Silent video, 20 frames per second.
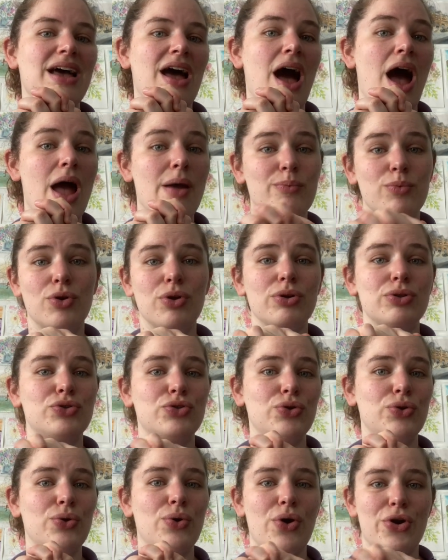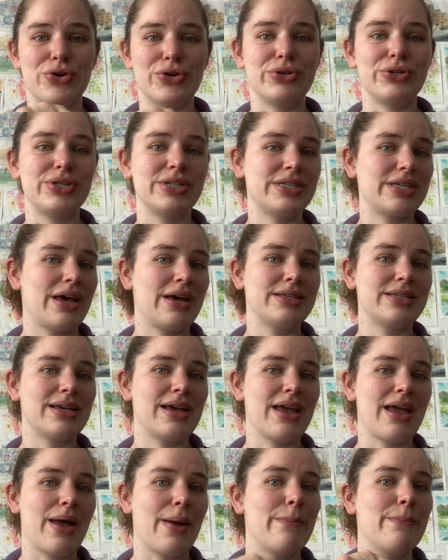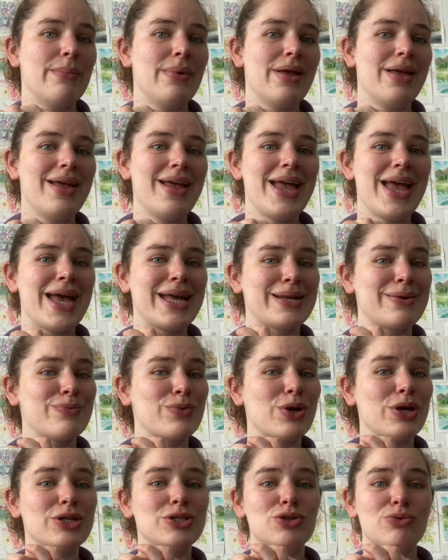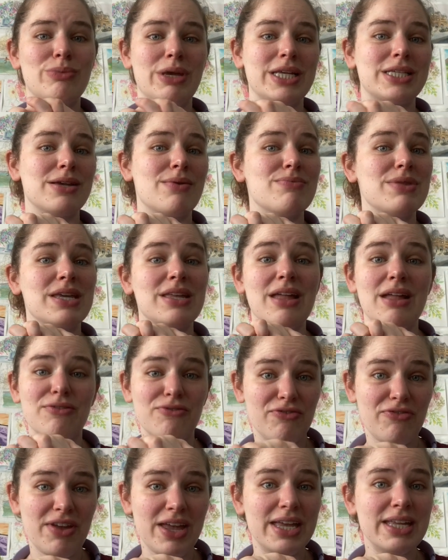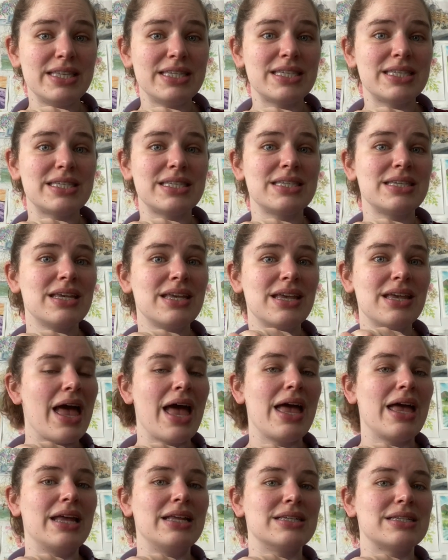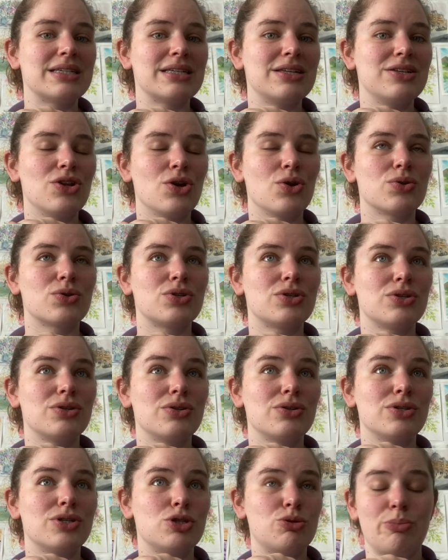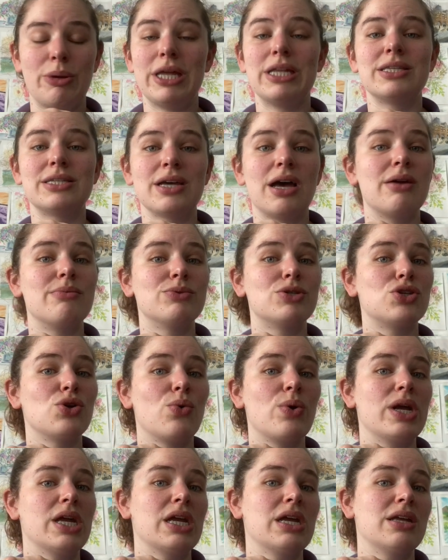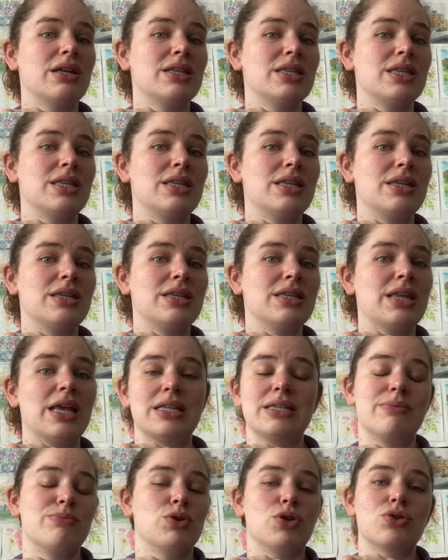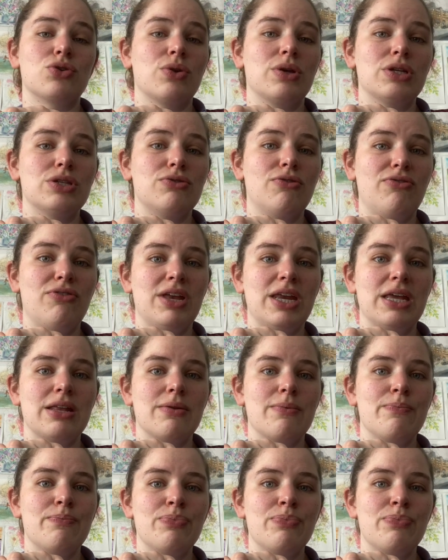I'm going to honor the size I am, and I'm going to make something that fits and not spend time sewing that I'm not going to fit in.